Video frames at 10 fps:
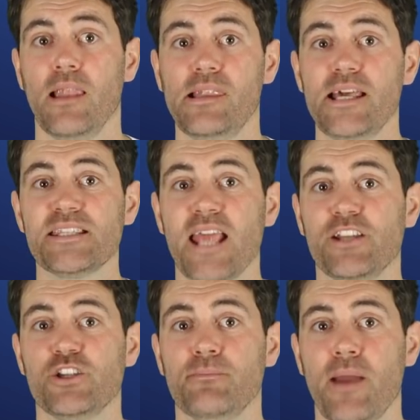Less
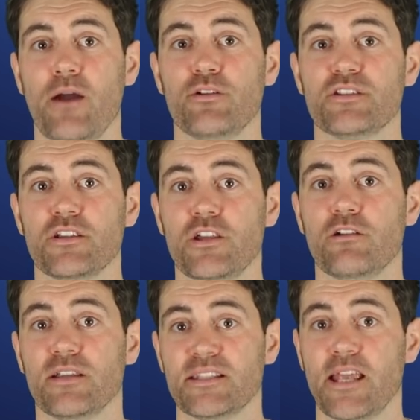hashing power
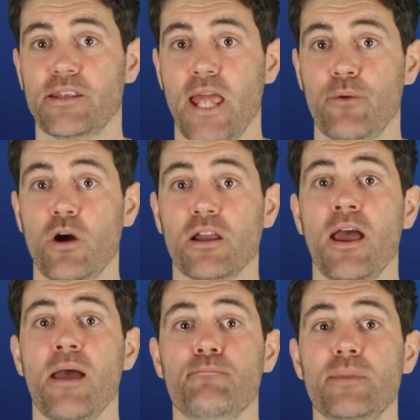securing said network
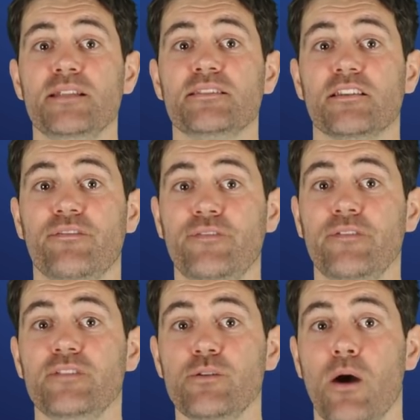means that a
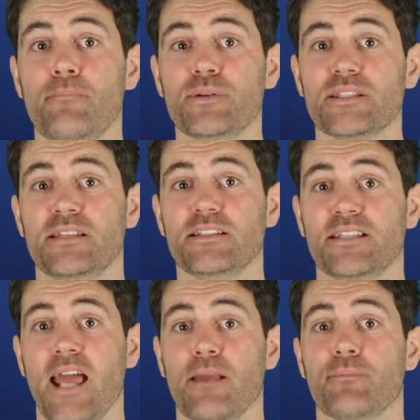51%
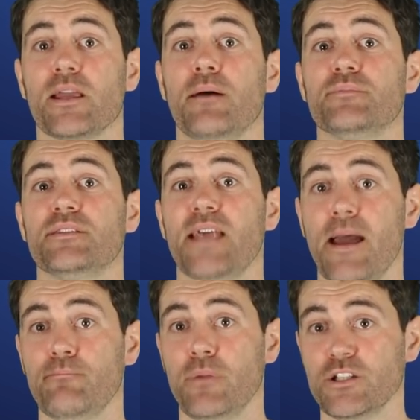attack becomes
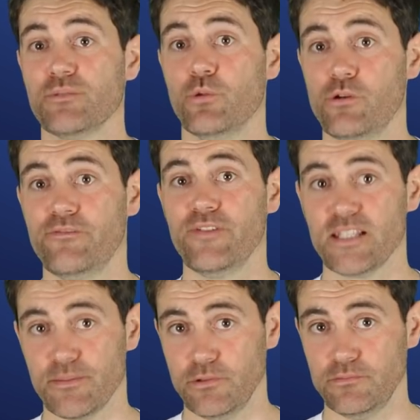that much more
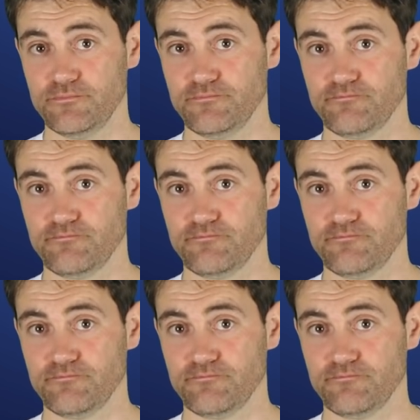feasible.